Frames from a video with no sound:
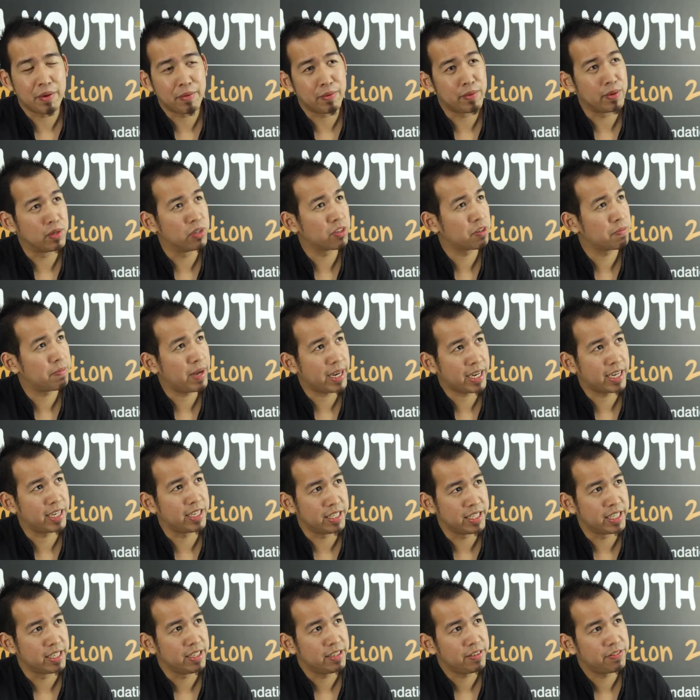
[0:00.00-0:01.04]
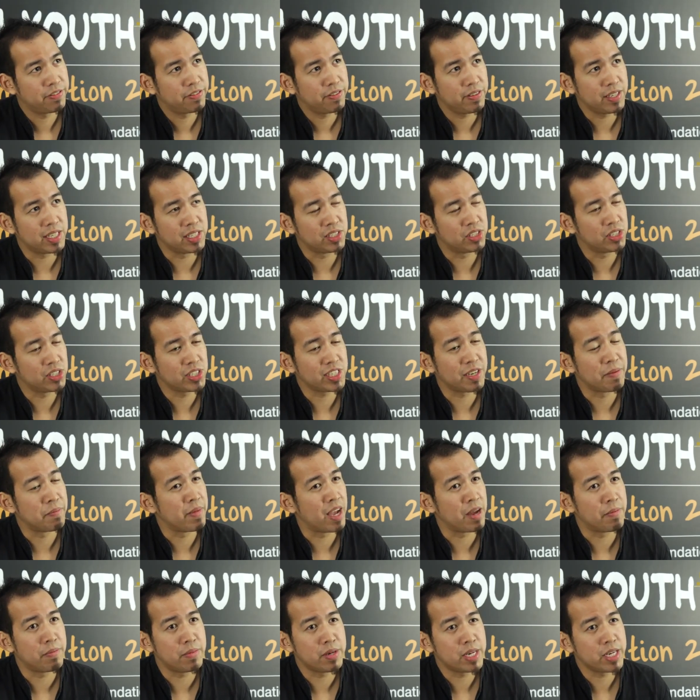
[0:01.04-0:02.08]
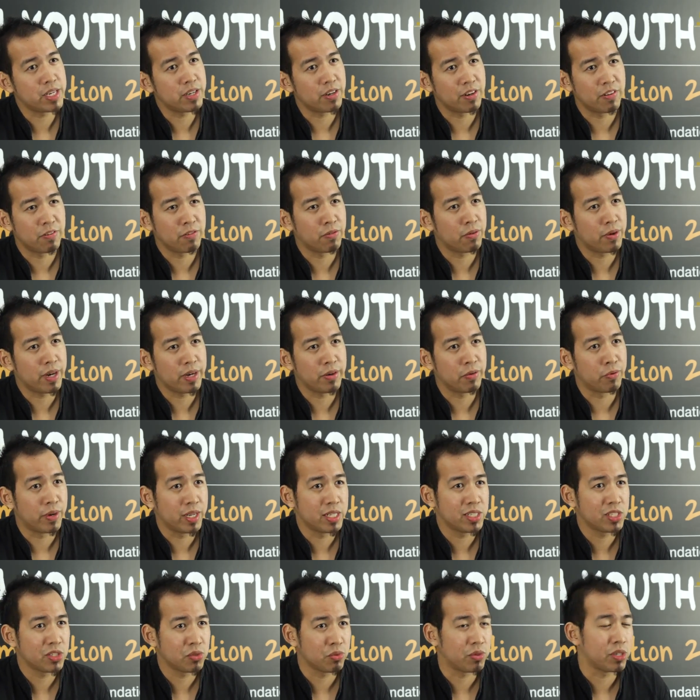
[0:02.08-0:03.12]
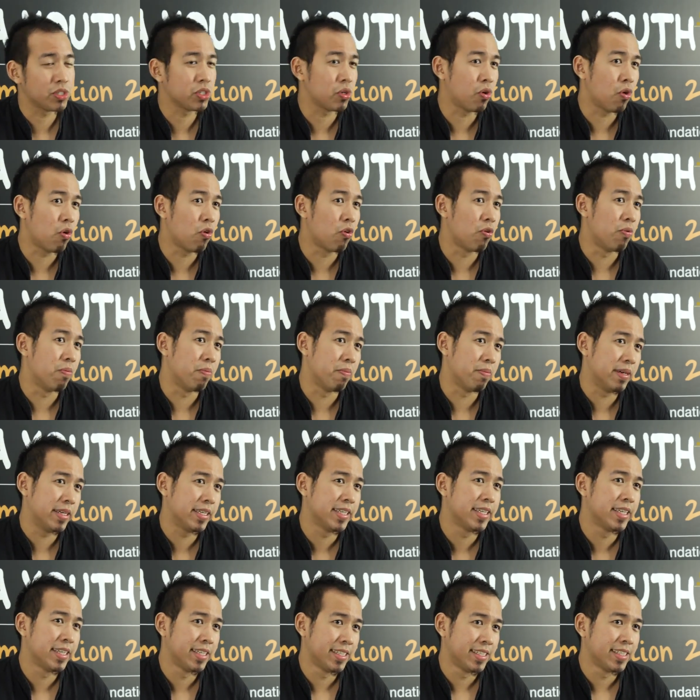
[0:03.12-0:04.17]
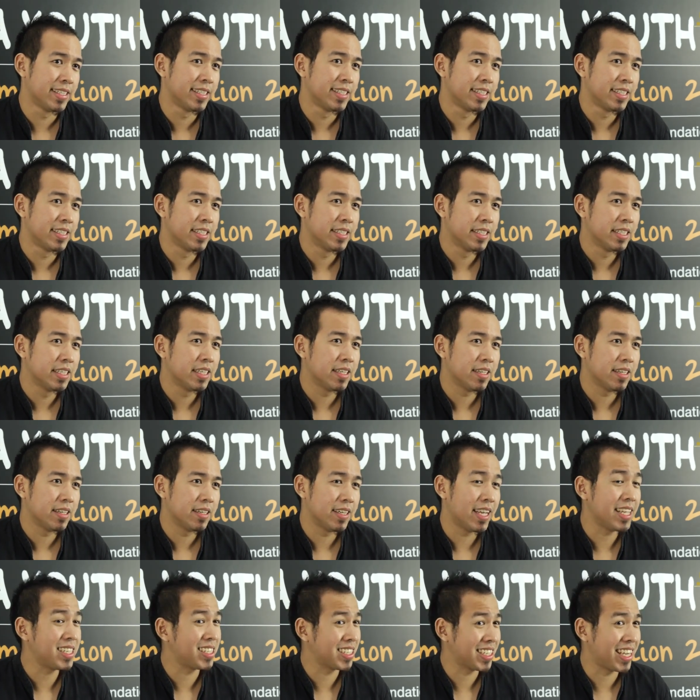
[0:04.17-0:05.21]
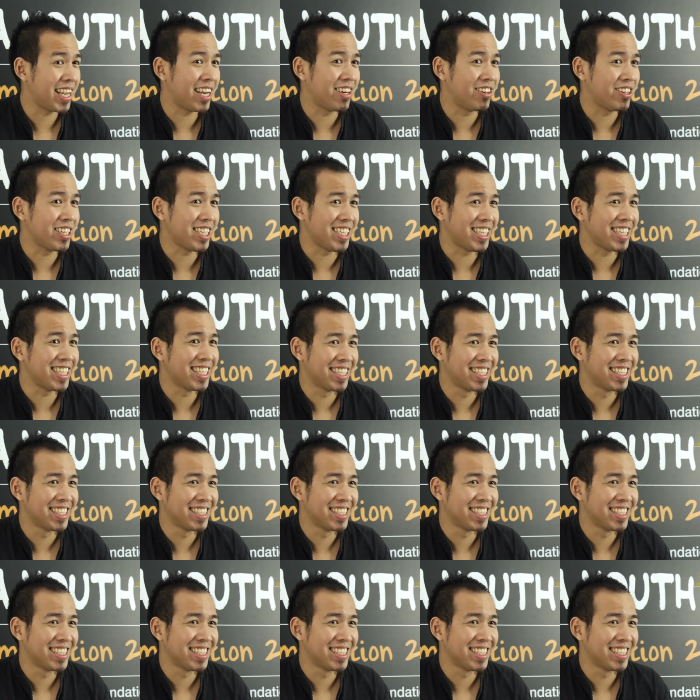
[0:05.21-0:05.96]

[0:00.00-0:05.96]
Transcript: And when we look back at the Earth, it's just a memory of what once was home. That's scary.